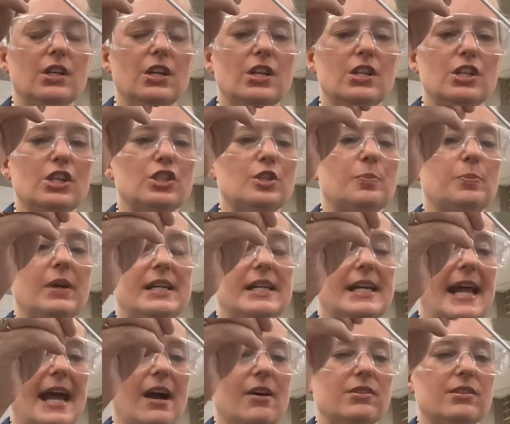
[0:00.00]
to spread it
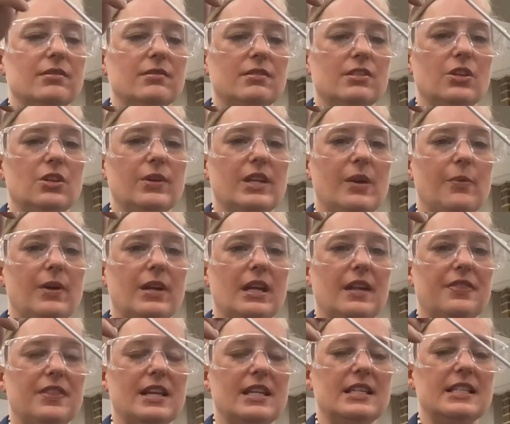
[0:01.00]
out. So again, we're going to
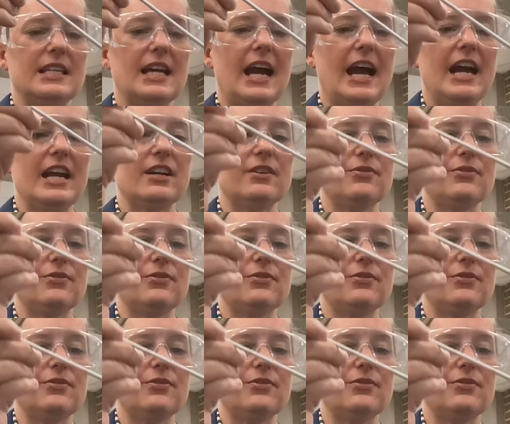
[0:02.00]
get the entire